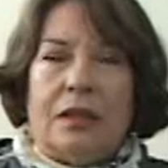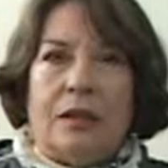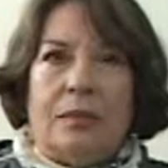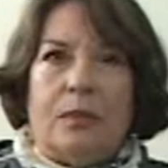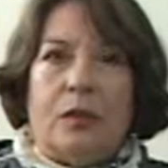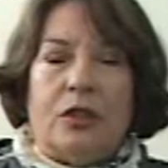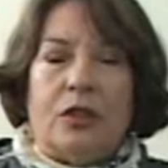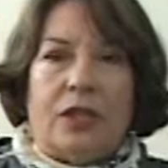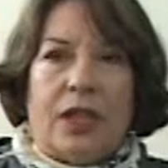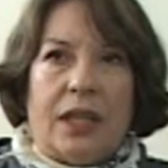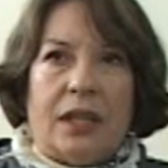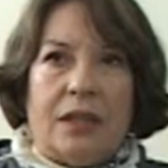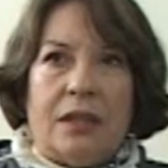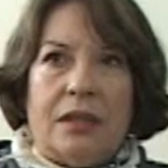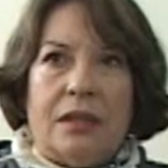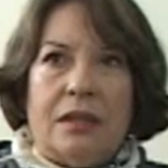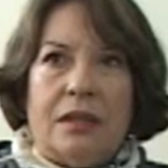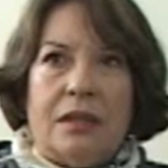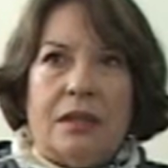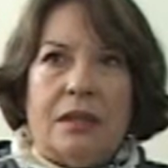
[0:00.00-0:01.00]

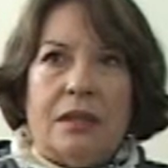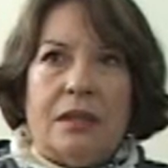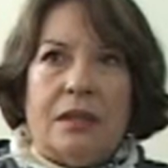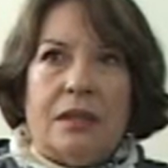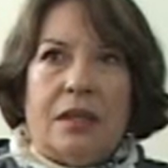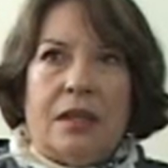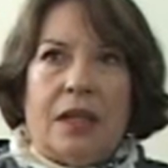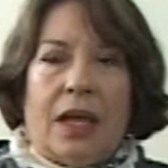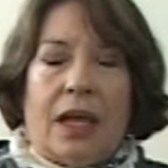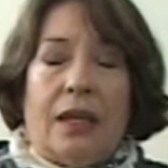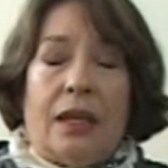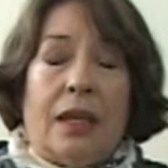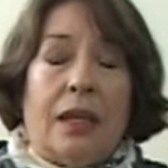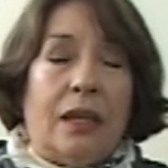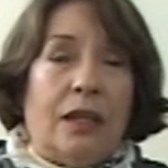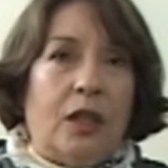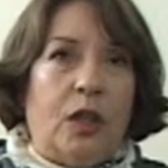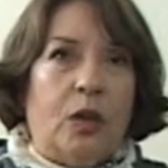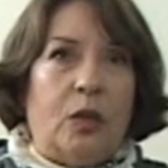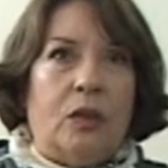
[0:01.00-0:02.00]
protected, and I
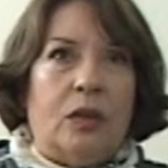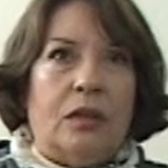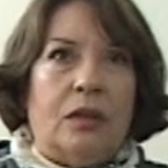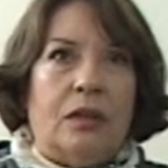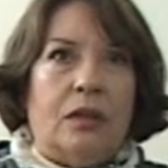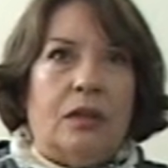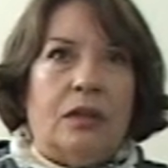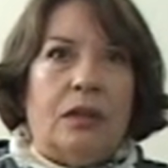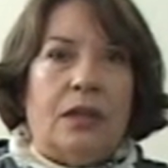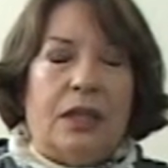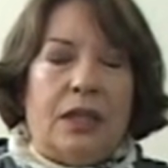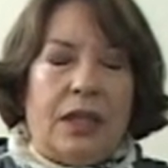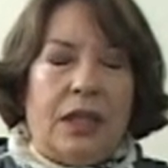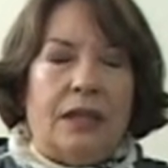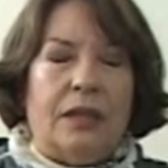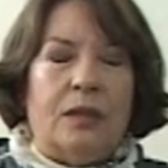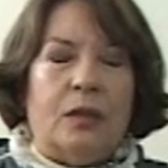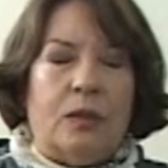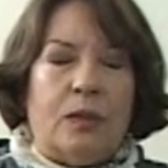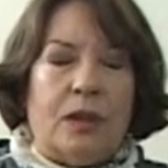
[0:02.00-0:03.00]
knew
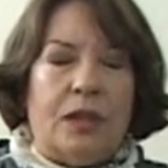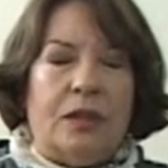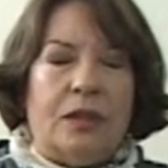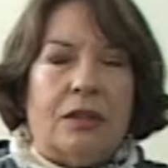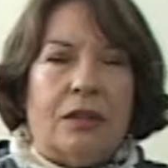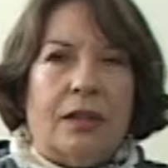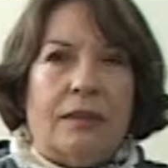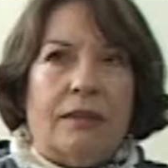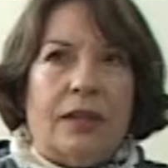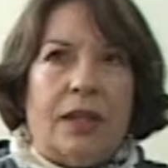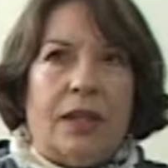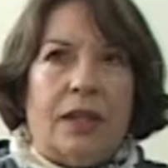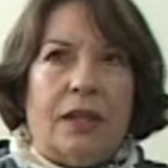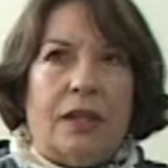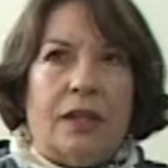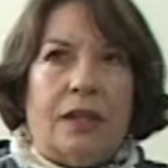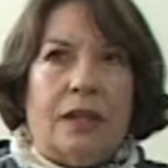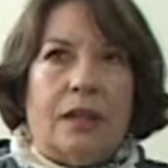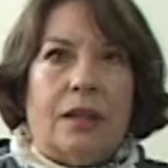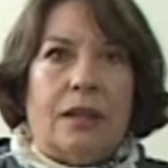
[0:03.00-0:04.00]
this was going to be
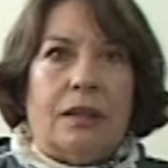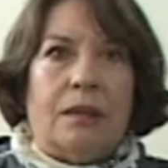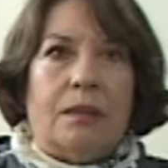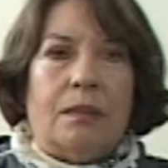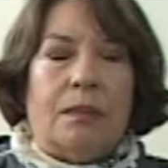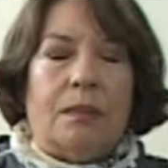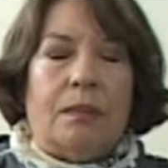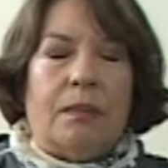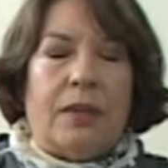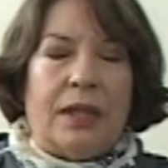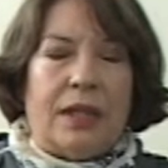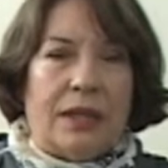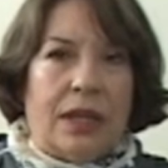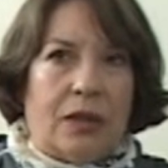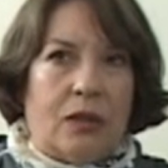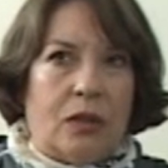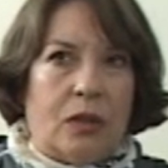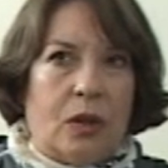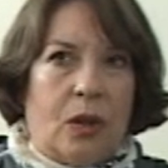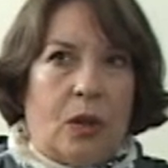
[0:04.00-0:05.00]
my
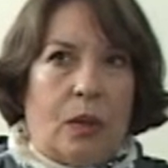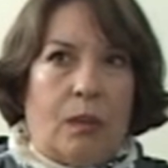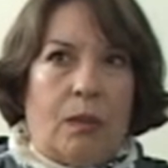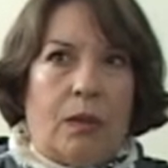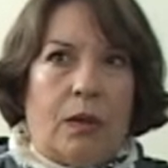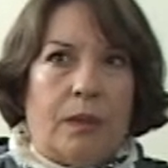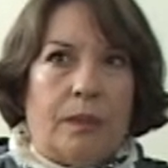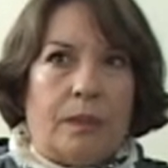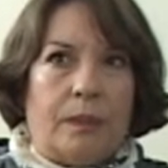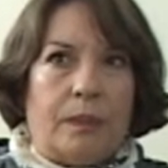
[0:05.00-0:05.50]
second home.